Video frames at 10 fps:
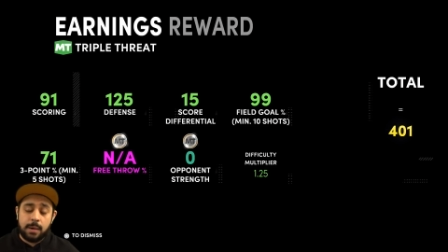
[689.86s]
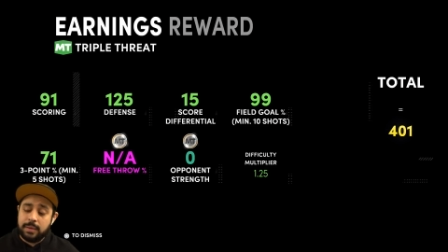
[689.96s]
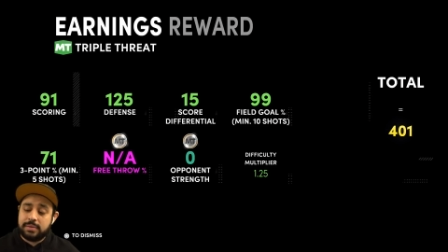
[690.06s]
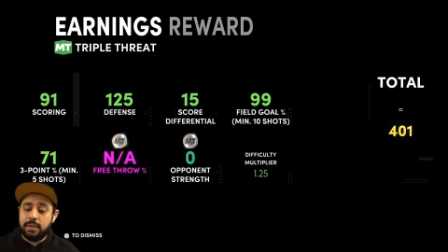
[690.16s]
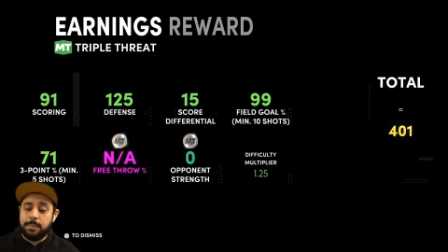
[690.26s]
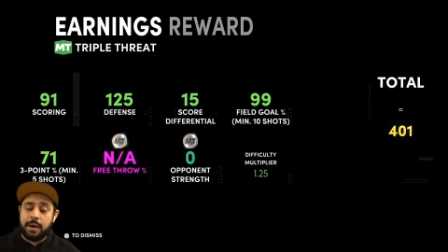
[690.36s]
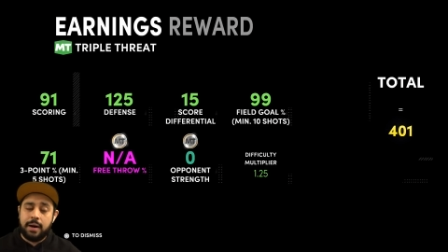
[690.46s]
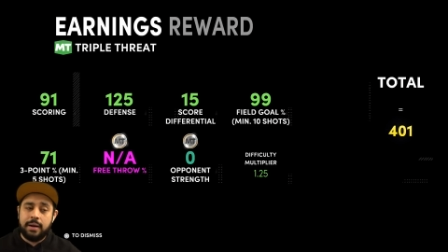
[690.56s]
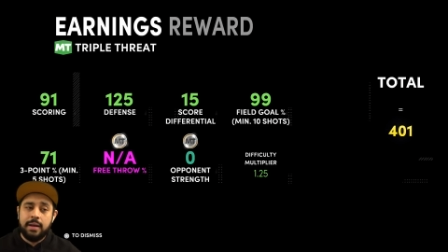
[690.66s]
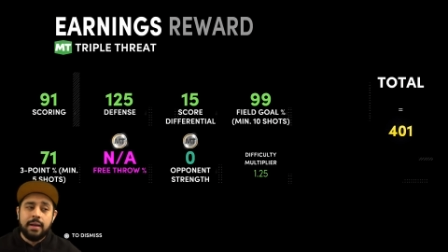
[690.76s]
Got one to
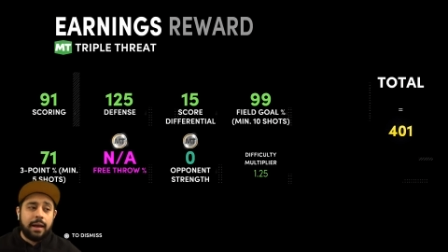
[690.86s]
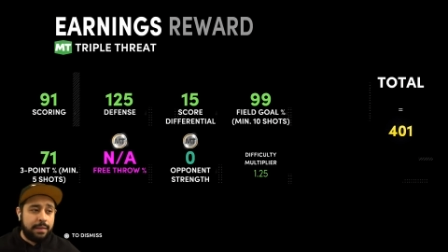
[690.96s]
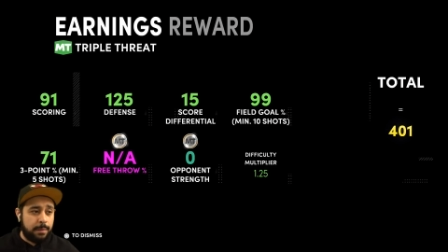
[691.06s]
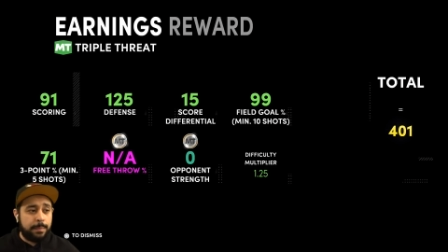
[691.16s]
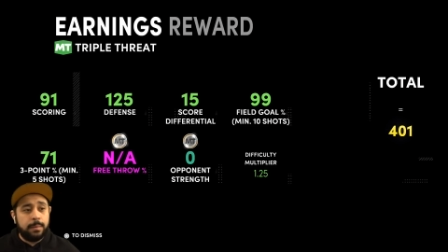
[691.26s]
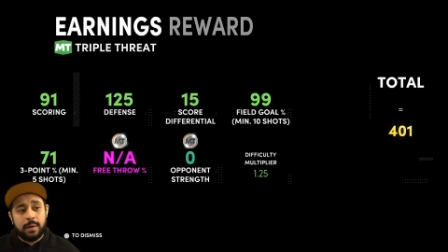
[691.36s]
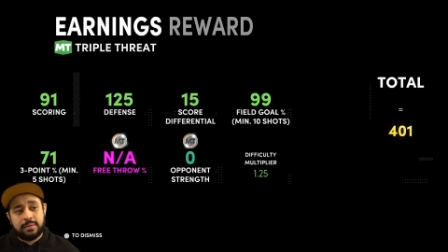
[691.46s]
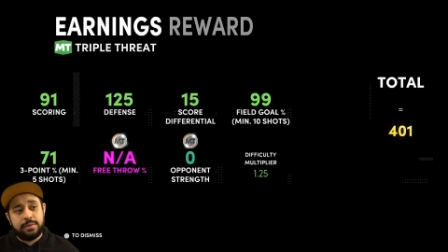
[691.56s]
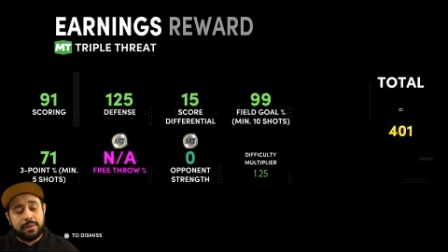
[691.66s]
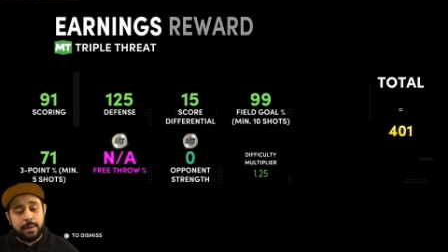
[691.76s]
LeBron and then one
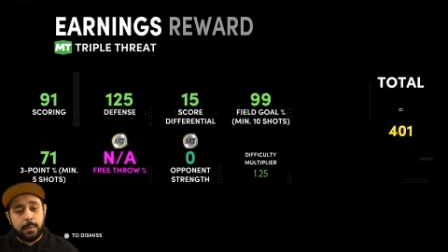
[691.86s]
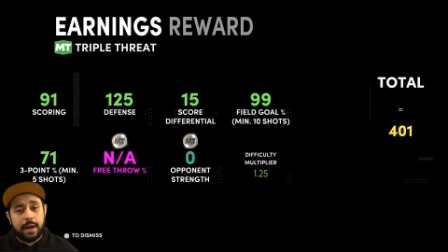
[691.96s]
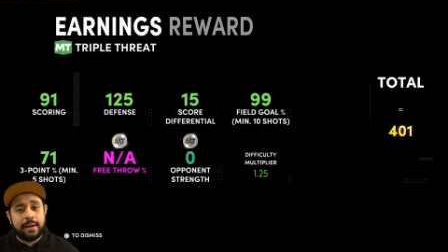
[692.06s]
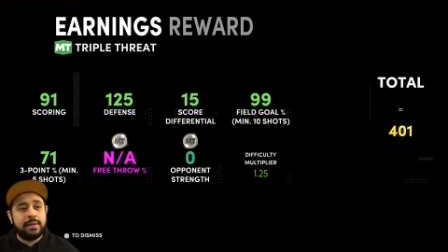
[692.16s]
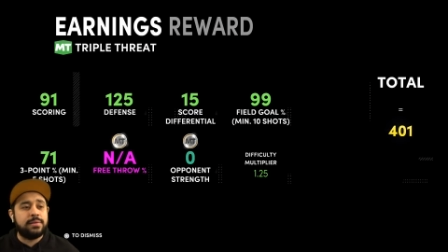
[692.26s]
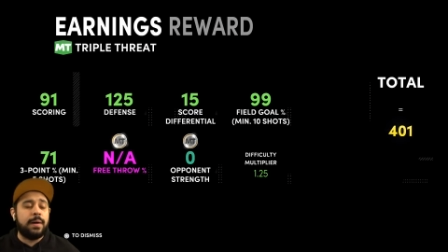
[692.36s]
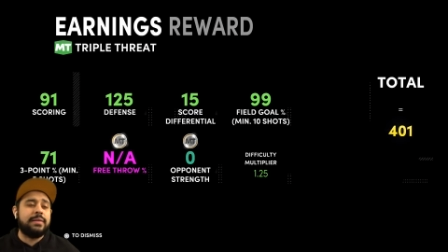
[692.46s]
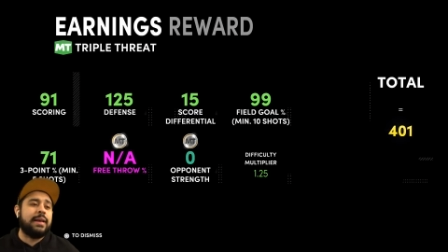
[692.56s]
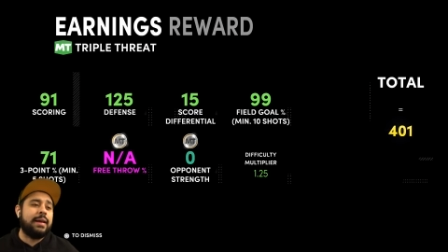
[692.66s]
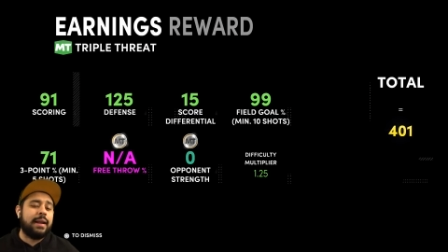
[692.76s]
to D Wade. So I'll
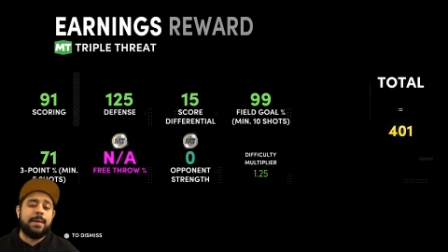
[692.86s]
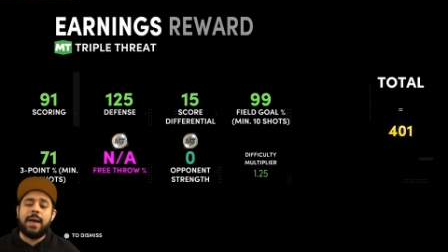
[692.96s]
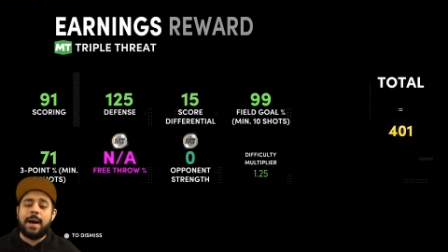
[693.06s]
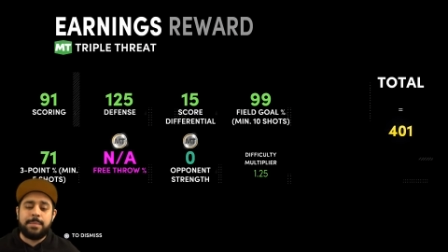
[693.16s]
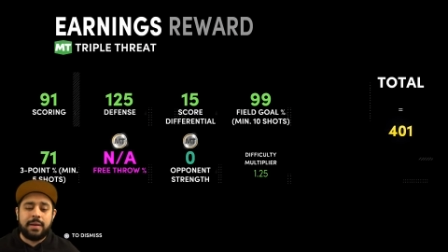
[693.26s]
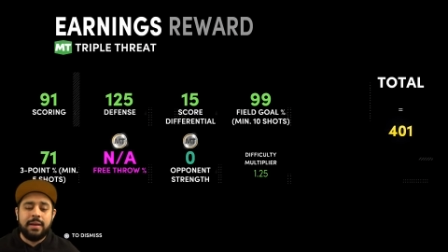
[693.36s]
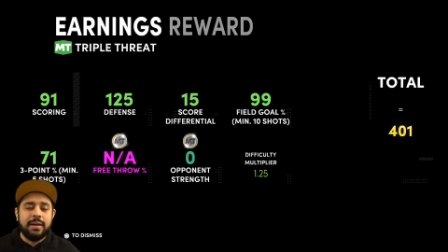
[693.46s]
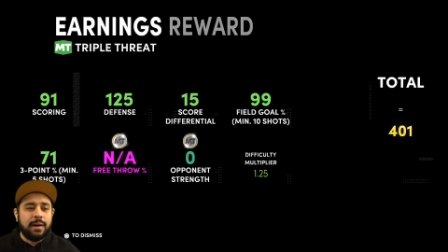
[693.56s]
take it. I'm happy.